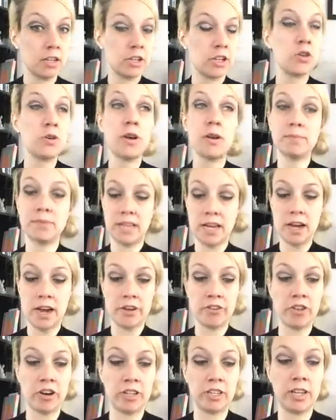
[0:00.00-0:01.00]
You can come say
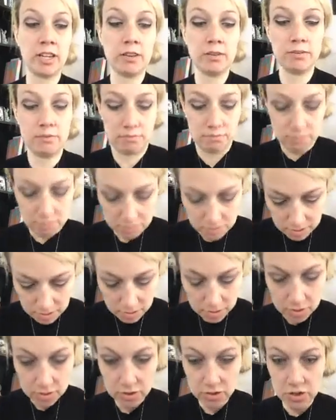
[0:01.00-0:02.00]
hi, Charlie.
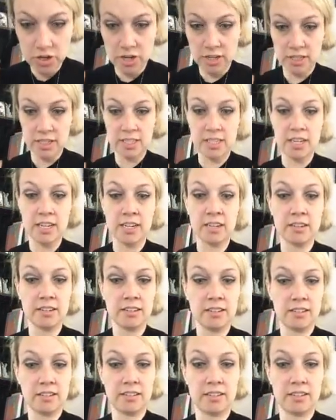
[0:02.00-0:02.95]
Charlie's here.